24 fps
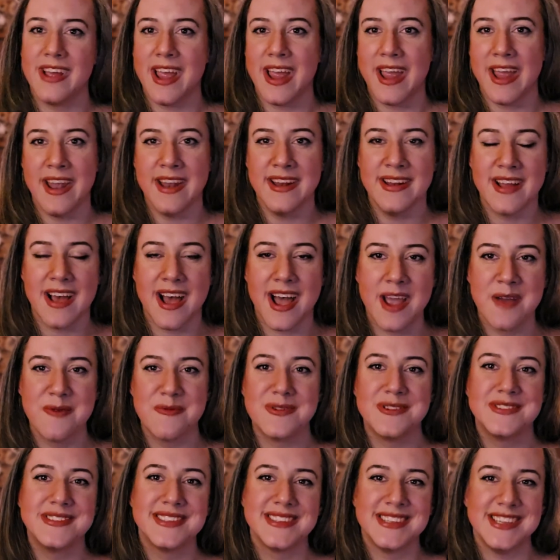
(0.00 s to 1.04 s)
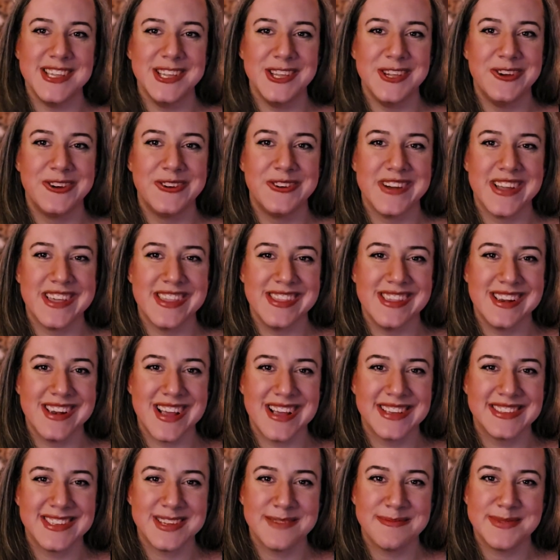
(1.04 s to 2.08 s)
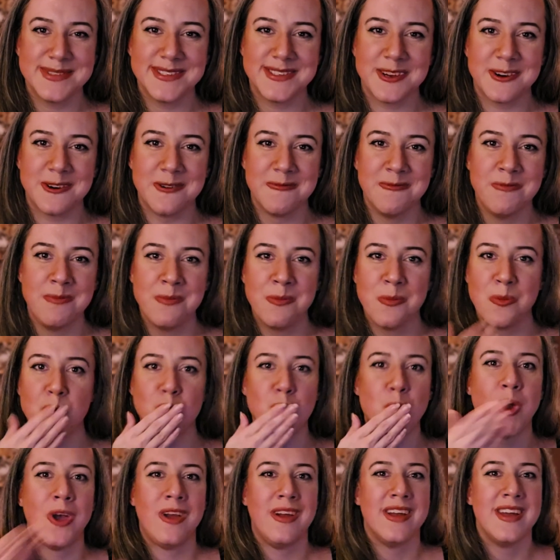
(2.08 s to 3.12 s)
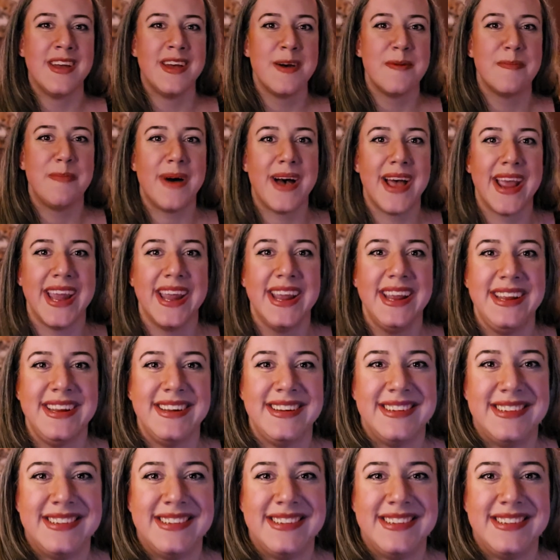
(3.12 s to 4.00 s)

And I will see you in the next episode. Bye.